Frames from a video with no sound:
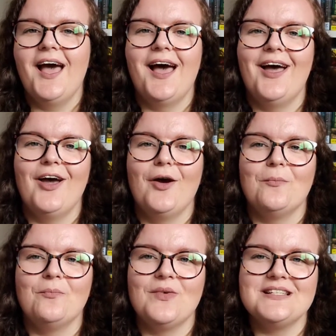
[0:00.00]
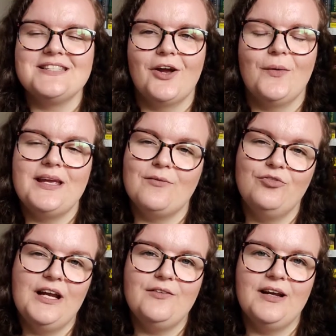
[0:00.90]
So
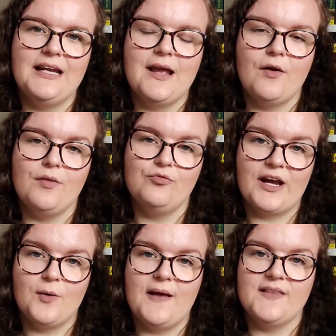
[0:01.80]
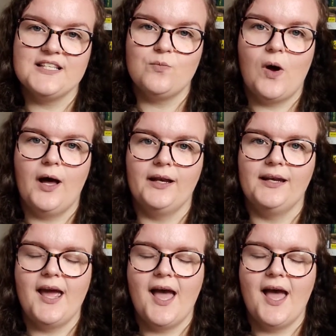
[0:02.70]
really recommend this one.